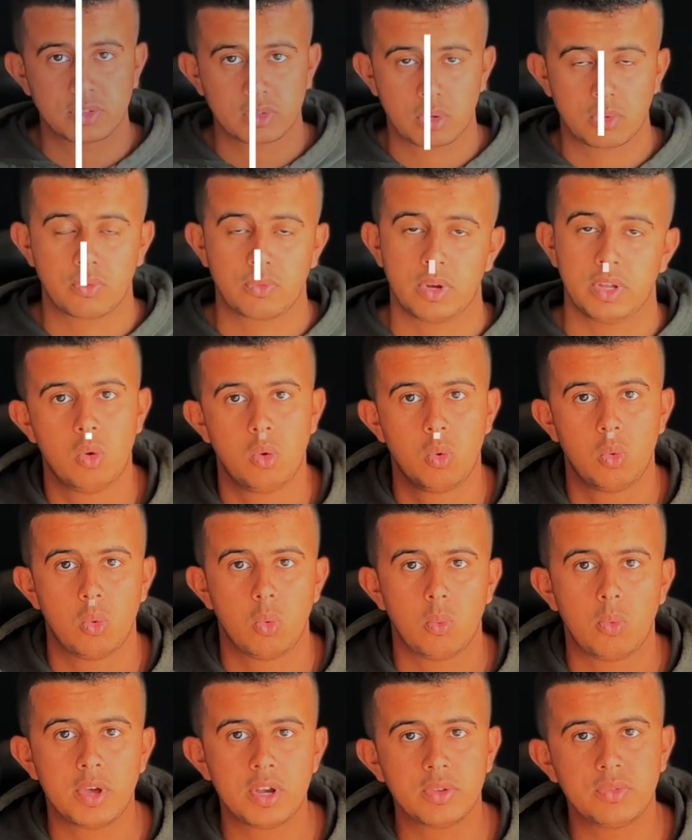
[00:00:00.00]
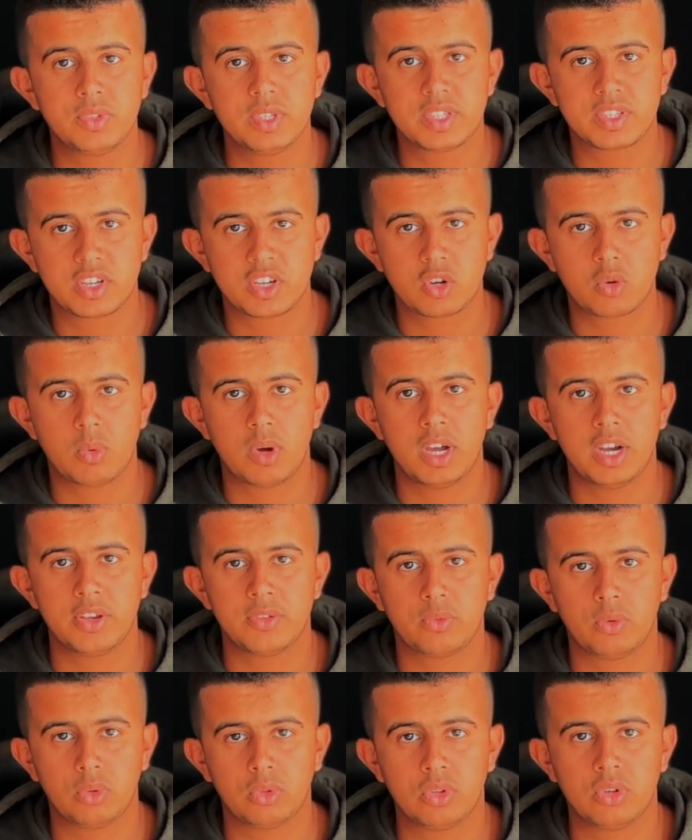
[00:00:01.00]
storefront. One of these required
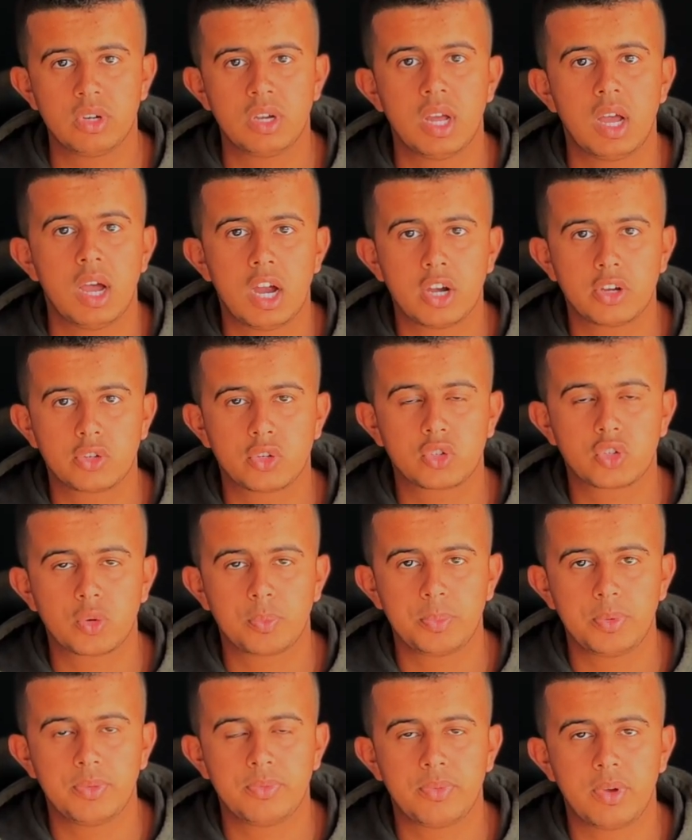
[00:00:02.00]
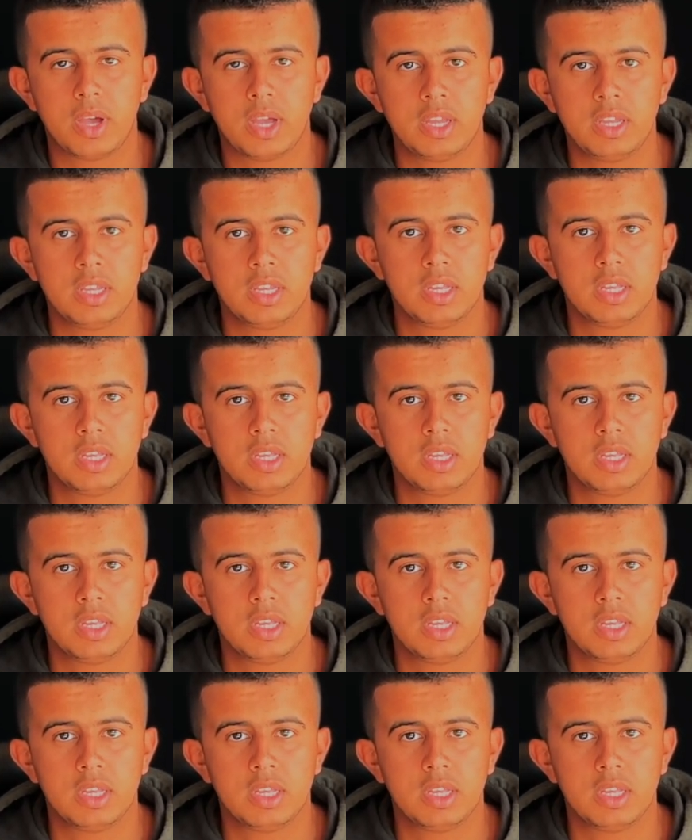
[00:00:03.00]
folder are the Shopify